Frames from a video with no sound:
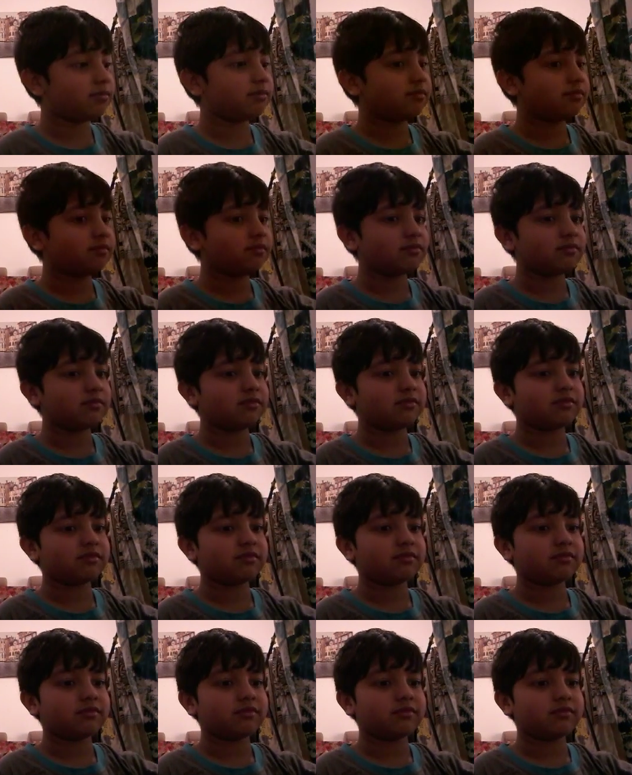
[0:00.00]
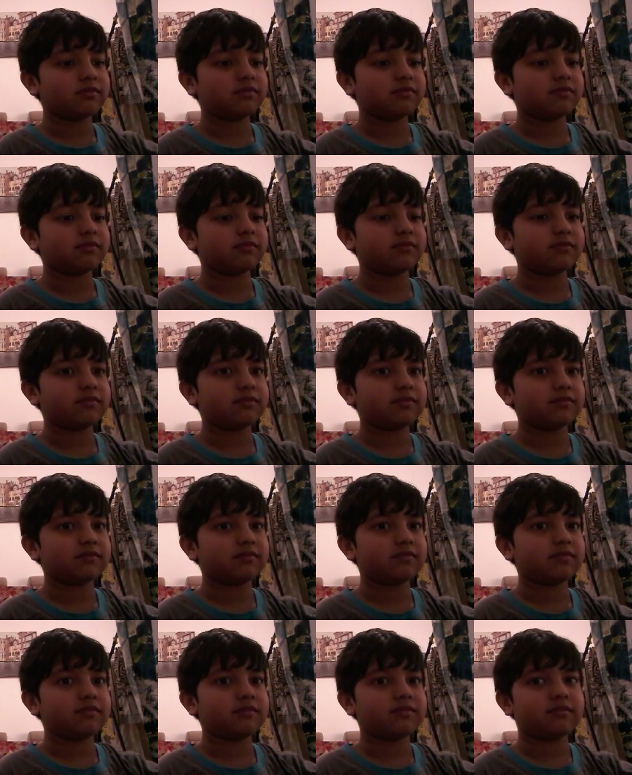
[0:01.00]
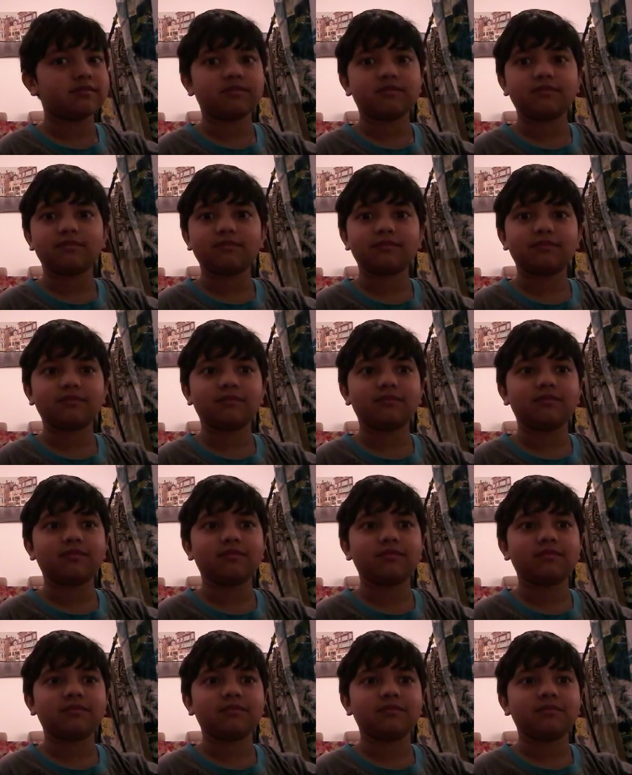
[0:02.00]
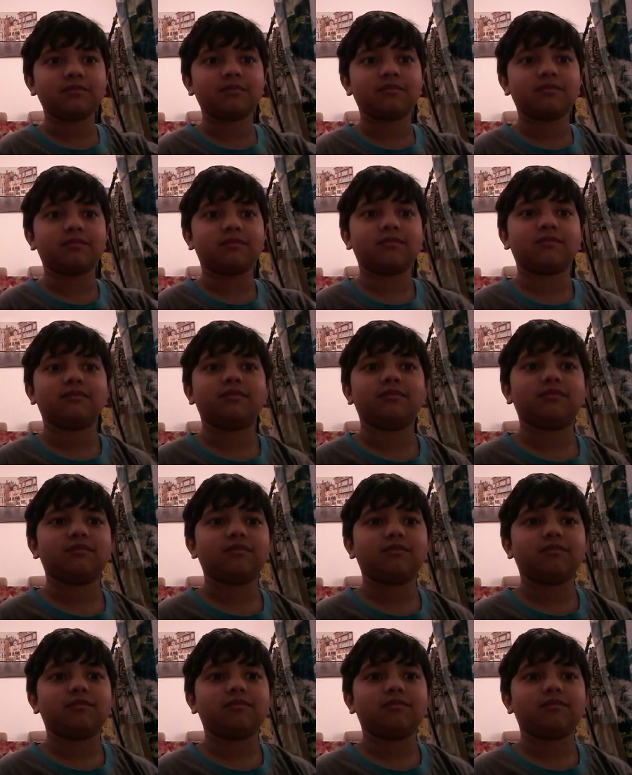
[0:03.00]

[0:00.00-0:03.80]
(no one is talking)